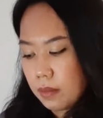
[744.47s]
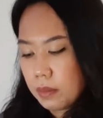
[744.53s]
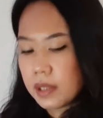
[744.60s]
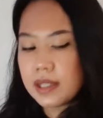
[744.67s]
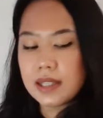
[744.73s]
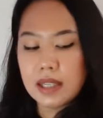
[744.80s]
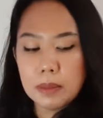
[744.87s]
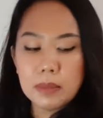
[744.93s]

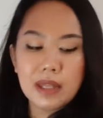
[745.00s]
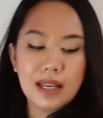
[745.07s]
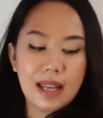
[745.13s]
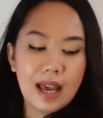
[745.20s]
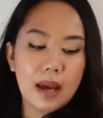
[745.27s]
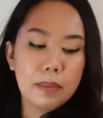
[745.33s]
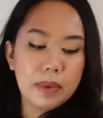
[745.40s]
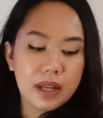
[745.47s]

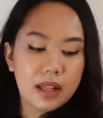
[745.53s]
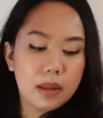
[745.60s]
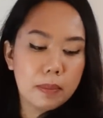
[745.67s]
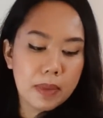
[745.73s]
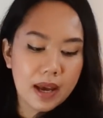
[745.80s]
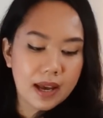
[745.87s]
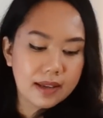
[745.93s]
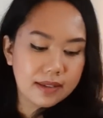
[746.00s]
Something happened in
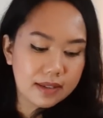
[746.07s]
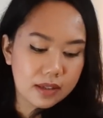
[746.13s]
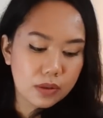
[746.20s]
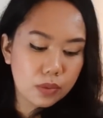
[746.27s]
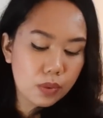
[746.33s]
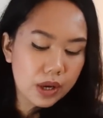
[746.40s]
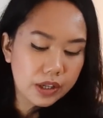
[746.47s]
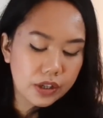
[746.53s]
the past,
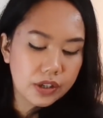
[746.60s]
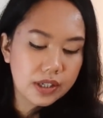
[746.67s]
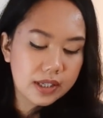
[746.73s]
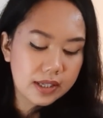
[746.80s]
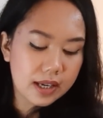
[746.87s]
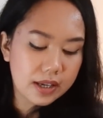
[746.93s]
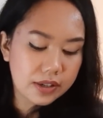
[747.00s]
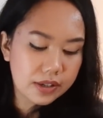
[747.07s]
that's why you're
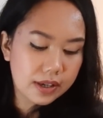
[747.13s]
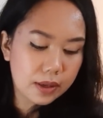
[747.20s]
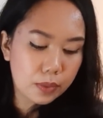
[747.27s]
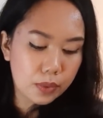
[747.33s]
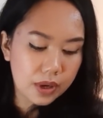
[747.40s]
detaching,